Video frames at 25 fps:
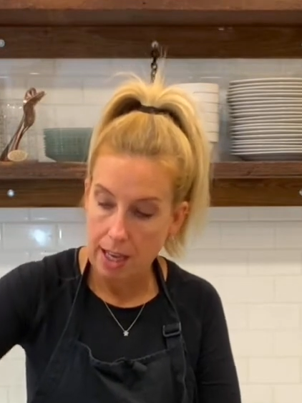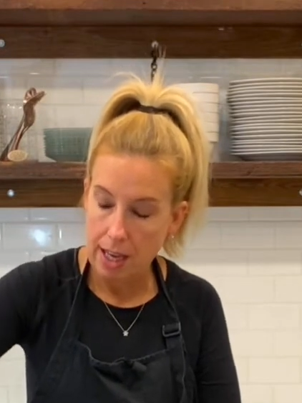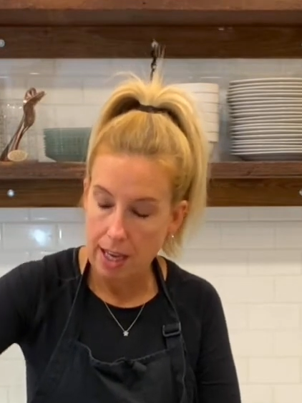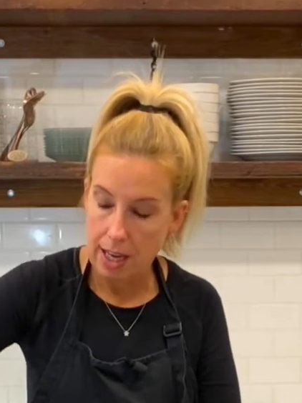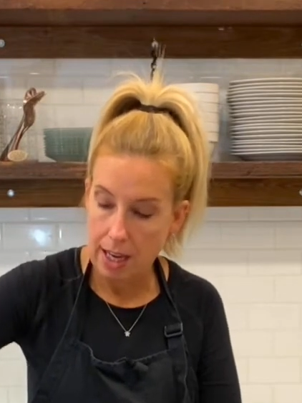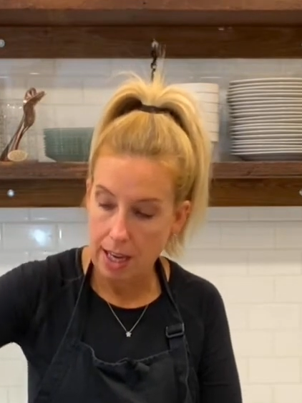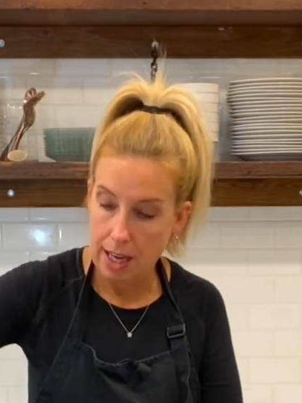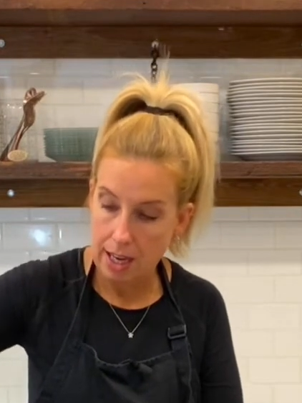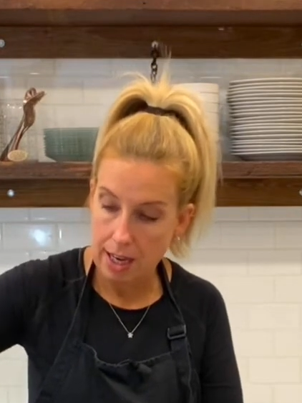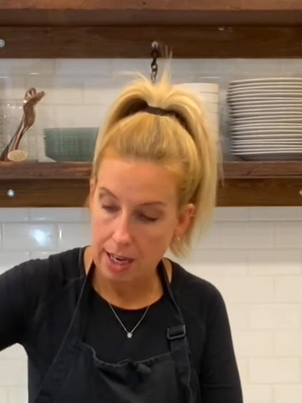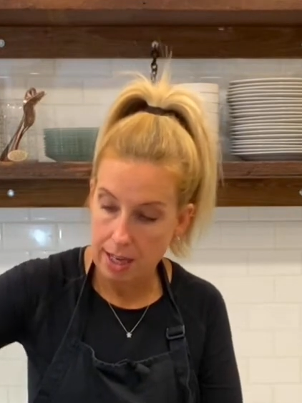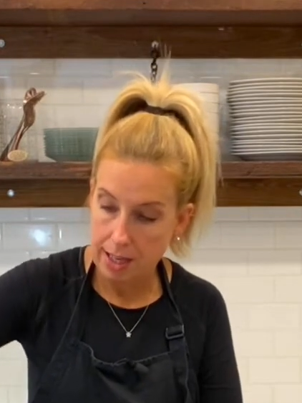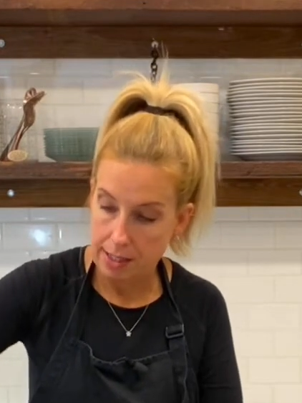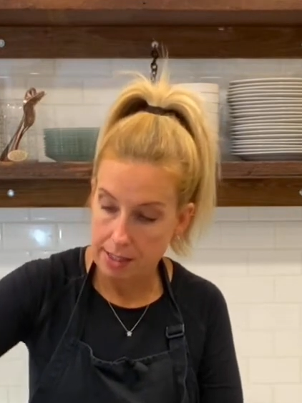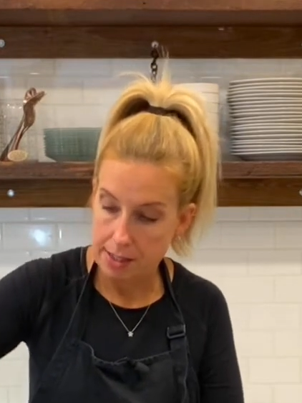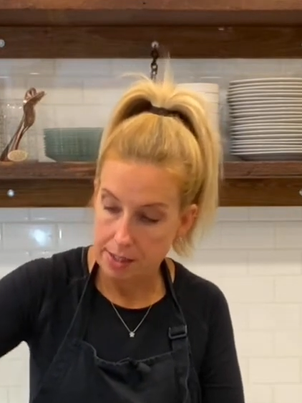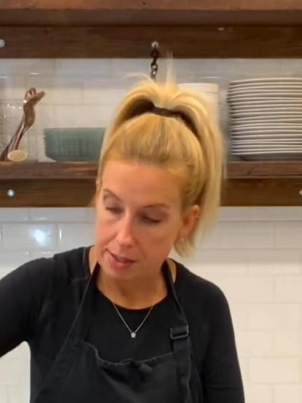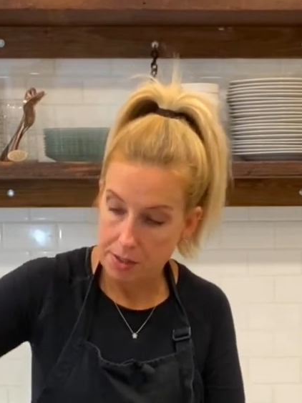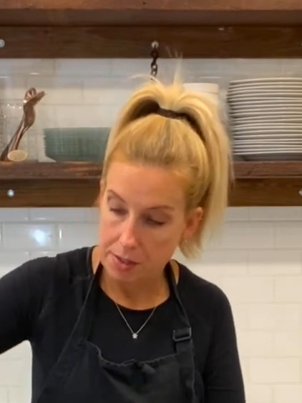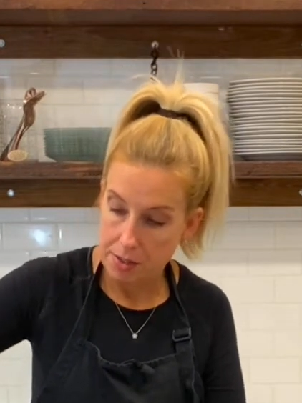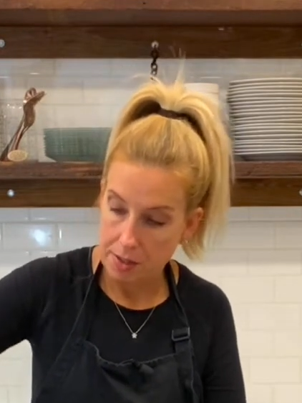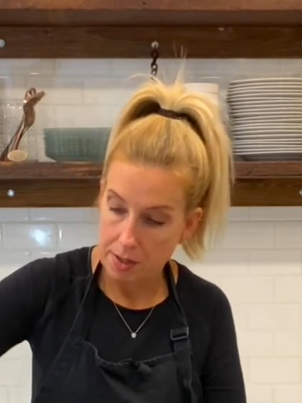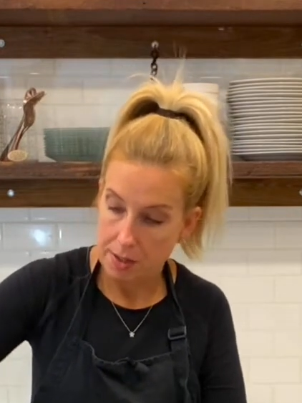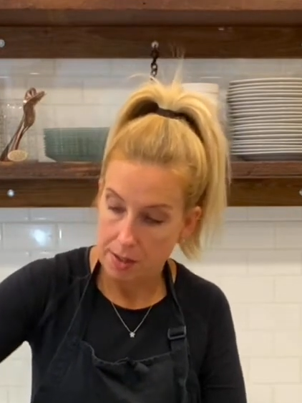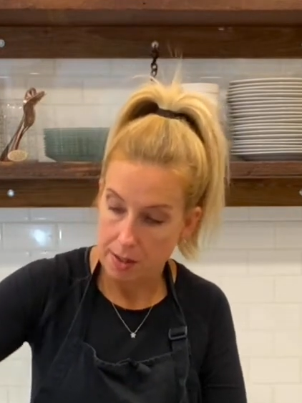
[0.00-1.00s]
and
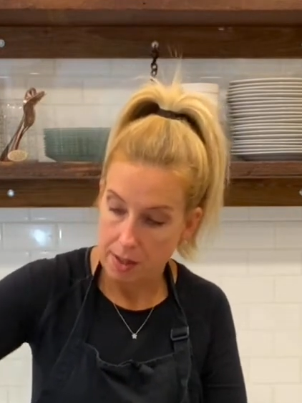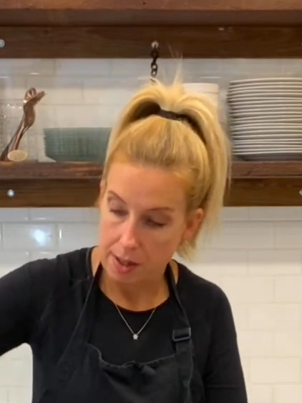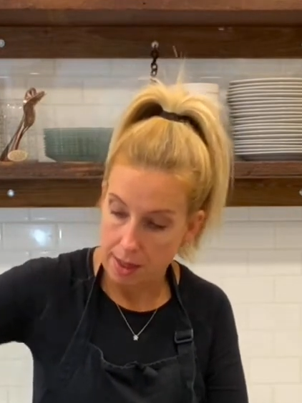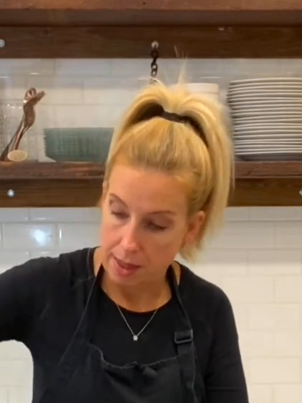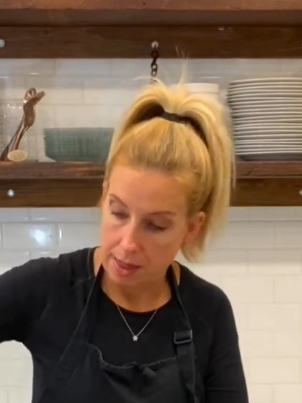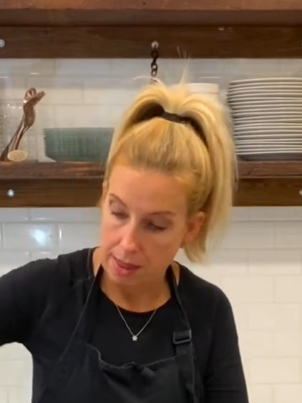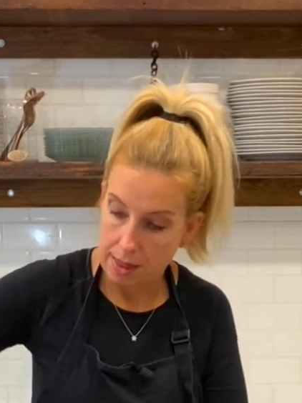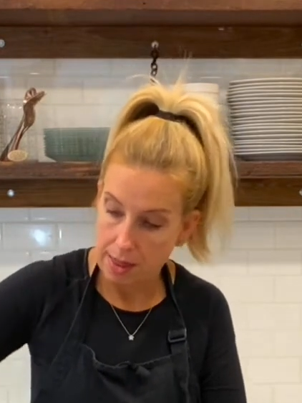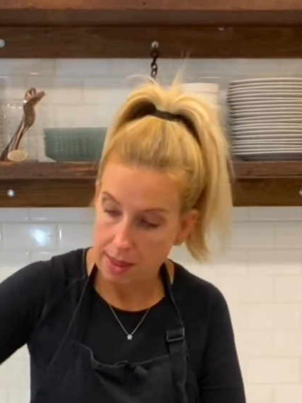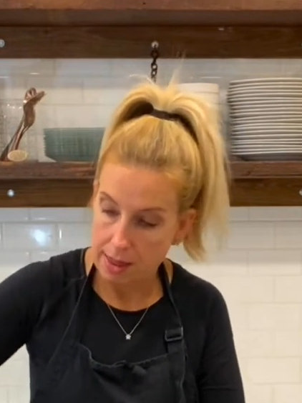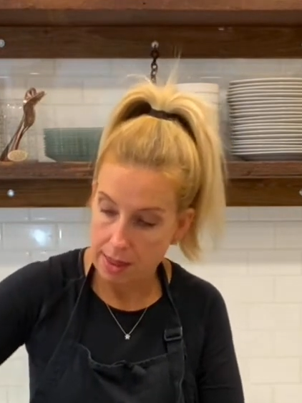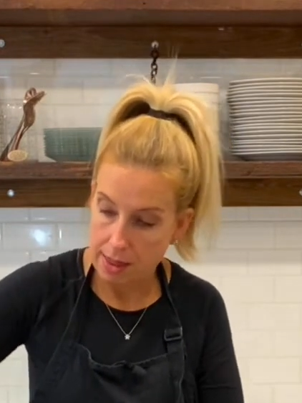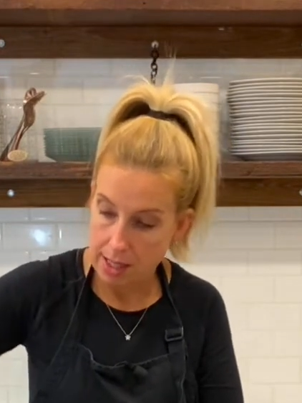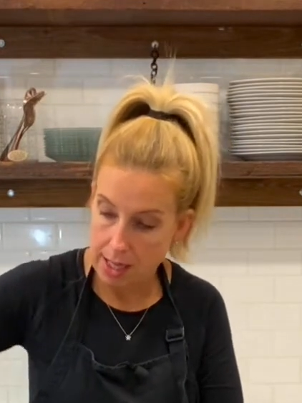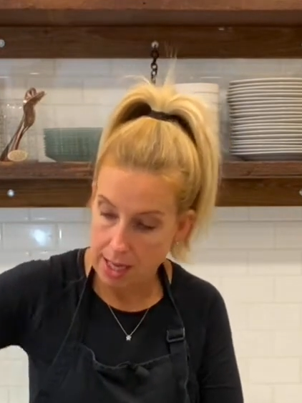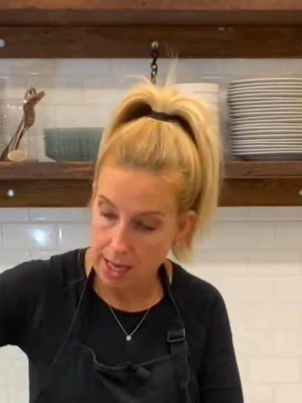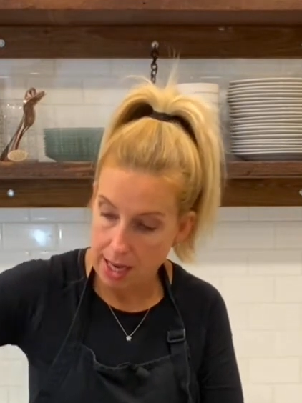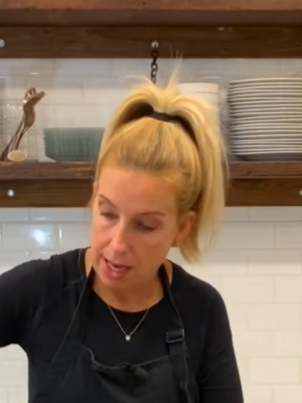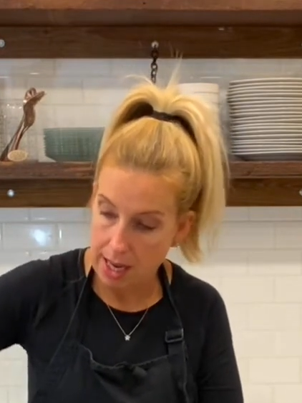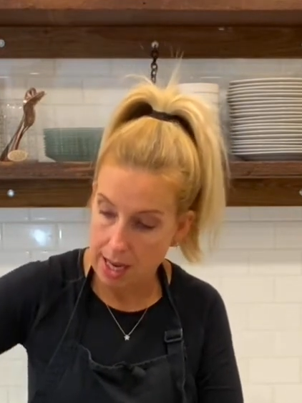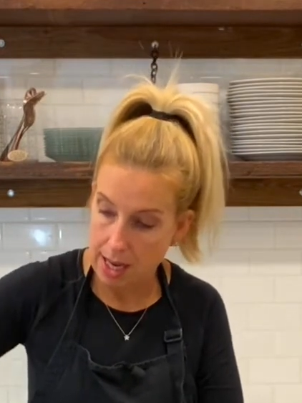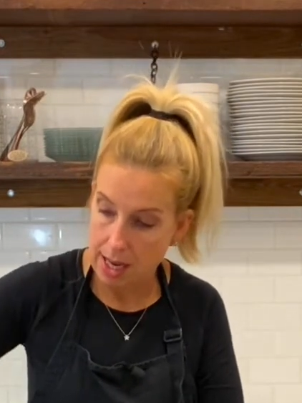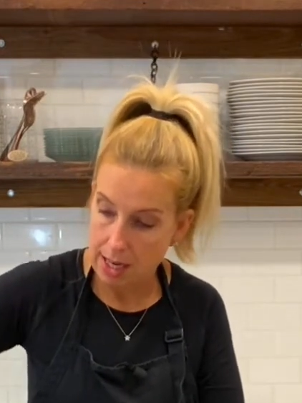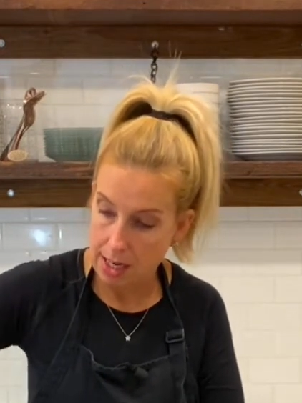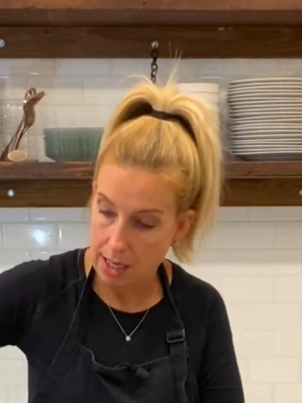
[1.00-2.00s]

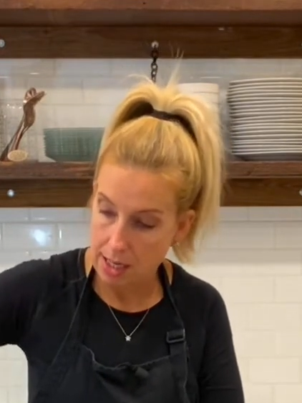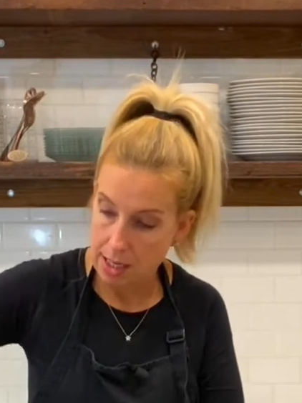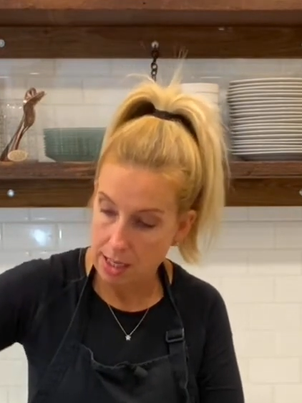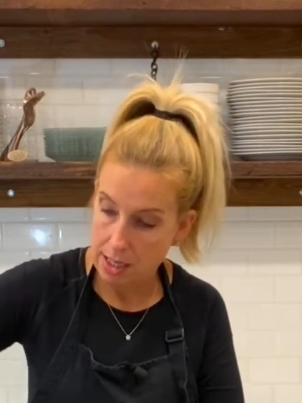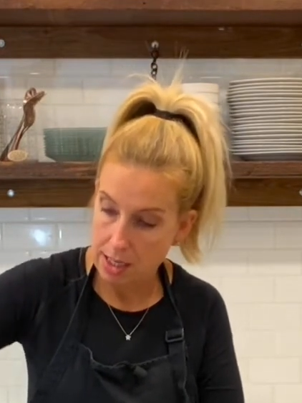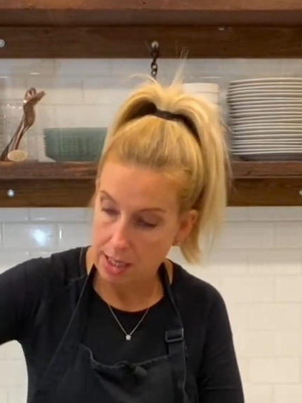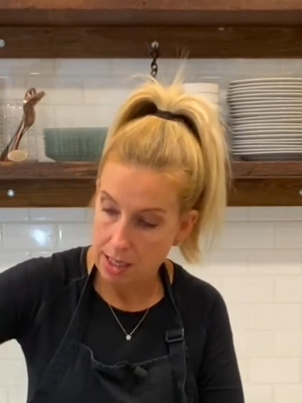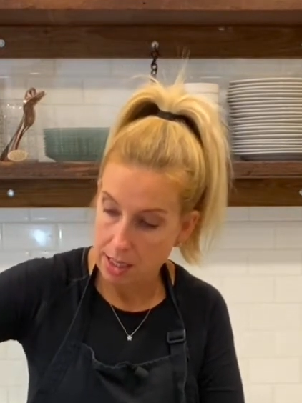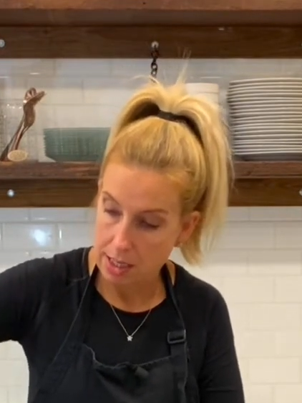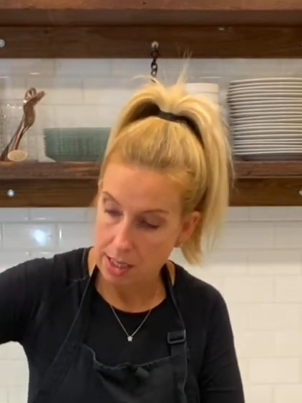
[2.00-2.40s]
then